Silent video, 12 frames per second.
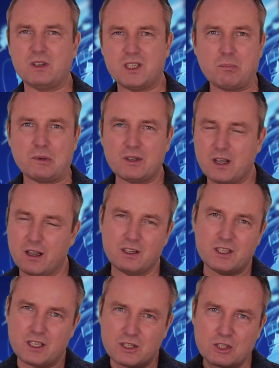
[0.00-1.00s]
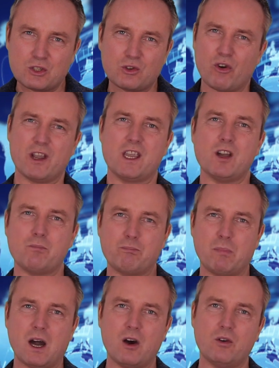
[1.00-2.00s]
De uh, destroy
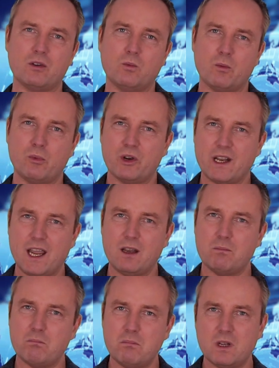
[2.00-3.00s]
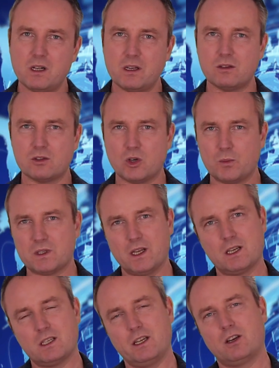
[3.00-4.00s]
about one point eight million jobs and
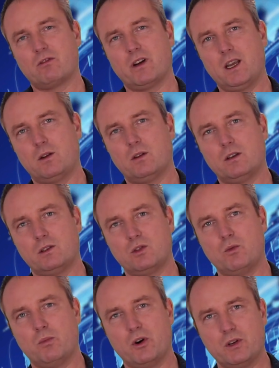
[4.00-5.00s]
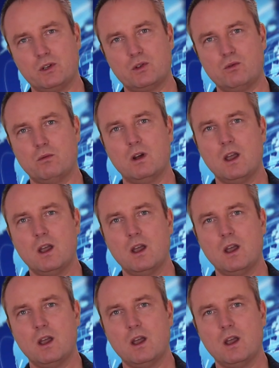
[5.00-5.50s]
actually create two point two